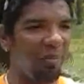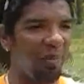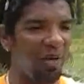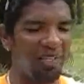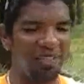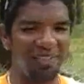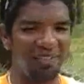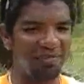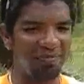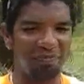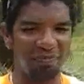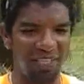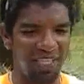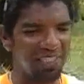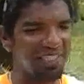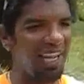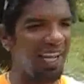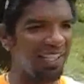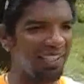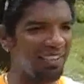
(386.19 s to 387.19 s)
But
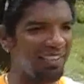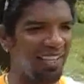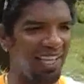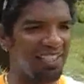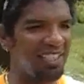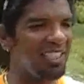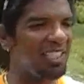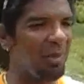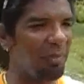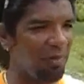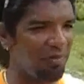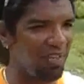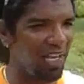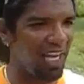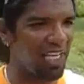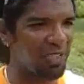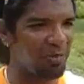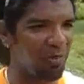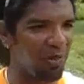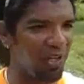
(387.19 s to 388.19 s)
it's like, that's the tip of
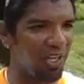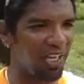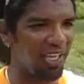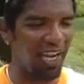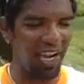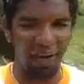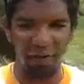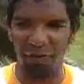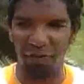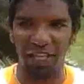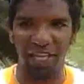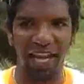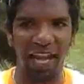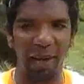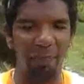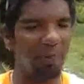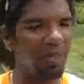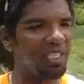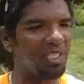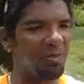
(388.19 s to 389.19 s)
the iceberg. Yeah. Everything
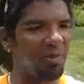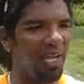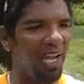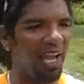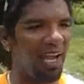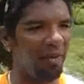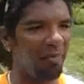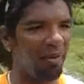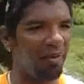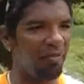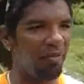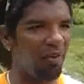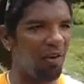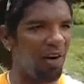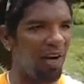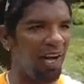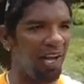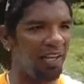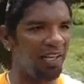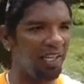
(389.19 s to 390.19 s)
happens
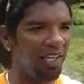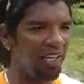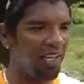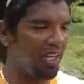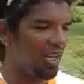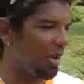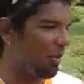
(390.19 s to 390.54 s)
beforehand.